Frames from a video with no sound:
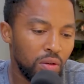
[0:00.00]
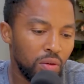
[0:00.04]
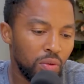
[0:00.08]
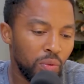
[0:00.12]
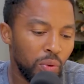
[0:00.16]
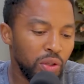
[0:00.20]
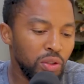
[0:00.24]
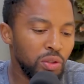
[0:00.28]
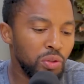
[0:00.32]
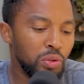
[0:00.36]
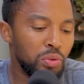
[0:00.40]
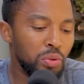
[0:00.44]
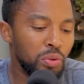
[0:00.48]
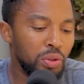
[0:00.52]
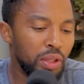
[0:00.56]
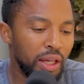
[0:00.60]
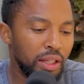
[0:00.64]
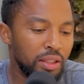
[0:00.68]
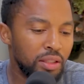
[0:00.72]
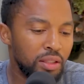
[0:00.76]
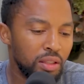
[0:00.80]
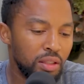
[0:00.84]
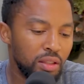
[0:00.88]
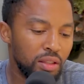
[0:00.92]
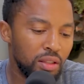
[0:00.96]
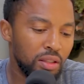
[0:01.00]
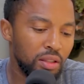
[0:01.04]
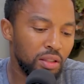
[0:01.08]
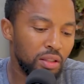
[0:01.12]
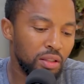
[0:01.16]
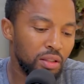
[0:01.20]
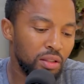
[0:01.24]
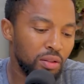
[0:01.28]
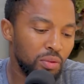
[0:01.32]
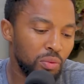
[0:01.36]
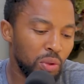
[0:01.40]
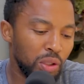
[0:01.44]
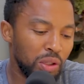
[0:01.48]
When you do that
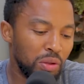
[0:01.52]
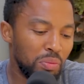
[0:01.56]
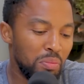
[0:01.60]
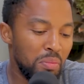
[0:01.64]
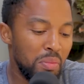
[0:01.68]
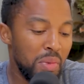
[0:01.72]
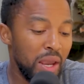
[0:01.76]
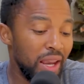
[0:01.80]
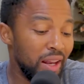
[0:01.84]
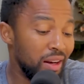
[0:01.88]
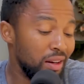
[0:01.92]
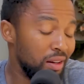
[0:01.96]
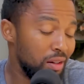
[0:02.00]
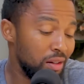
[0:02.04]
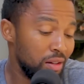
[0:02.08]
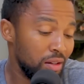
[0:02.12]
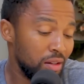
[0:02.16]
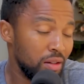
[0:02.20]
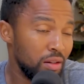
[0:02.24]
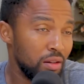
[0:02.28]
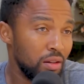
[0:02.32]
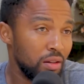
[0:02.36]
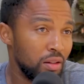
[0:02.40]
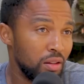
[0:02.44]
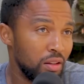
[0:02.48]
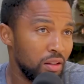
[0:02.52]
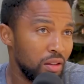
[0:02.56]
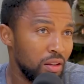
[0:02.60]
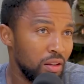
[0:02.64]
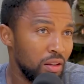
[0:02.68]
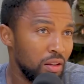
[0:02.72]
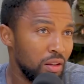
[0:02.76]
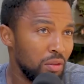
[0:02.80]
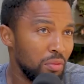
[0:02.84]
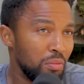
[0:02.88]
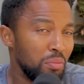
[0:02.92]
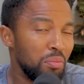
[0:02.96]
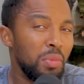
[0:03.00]
with men
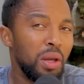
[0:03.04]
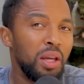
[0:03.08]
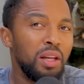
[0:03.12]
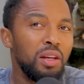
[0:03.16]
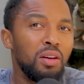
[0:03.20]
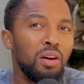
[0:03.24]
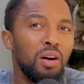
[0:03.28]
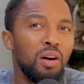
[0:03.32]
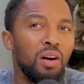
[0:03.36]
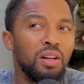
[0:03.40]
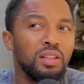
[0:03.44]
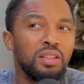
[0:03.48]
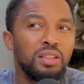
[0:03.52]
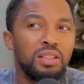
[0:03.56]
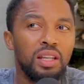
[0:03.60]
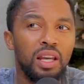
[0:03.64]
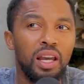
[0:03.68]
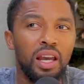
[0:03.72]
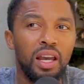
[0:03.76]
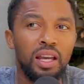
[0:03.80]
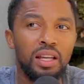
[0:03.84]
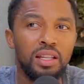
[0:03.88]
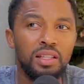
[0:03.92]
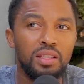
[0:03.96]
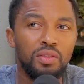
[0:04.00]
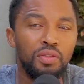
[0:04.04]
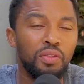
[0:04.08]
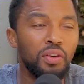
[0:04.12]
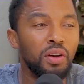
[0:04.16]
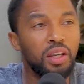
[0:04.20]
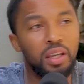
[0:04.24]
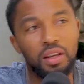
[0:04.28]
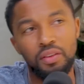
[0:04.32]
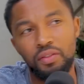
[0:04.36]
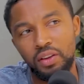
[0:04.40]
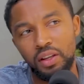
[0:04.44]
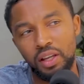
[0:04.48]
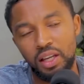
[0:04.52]
aren't as
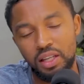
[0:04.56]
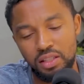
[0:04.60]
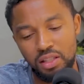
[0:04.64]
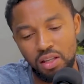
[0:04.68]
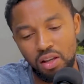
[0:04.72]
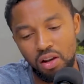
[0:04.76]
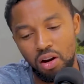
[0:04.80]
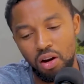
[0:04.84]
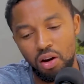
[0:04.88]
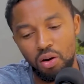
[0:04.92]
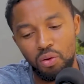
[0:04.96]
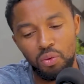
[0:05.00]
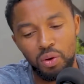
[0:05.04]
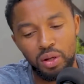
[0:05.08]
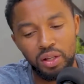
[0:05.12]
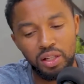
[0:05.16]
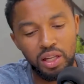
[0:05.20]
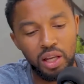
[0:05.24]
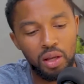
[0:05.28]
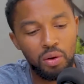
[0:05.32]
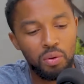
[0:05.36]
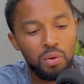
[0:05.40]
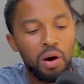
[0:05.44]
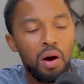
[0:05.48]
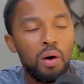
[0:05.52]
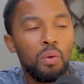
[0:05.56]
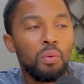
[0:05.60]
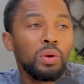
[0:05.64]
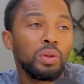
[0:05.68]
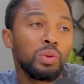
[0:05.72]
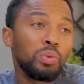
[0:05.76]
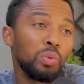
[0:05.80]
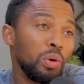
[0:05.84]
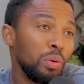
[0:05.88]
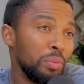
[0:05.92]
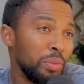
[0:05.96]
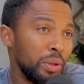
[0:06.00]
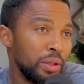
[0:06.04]
forgiving as they are when they are
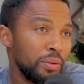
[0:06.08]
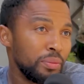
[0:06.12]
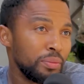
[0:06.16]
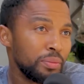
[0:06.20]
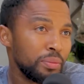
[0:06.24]
with women.